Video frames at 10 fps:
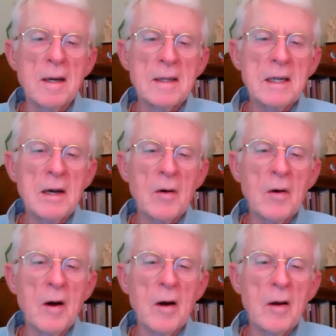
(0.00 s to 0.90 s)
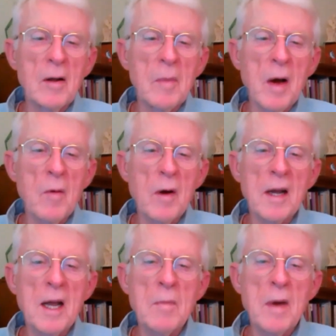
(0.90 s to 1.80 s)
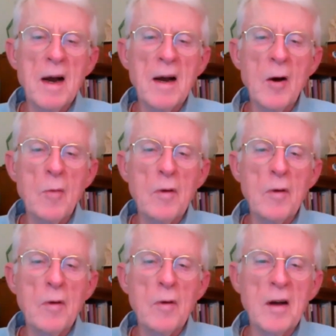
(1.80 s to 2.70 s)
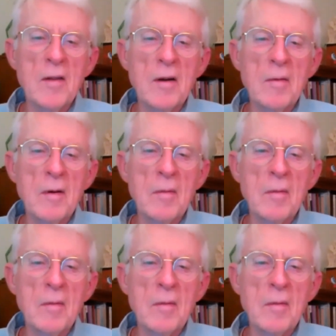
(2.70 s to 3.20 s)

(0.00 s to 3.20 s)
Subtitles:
So you might want to keep an eye open for another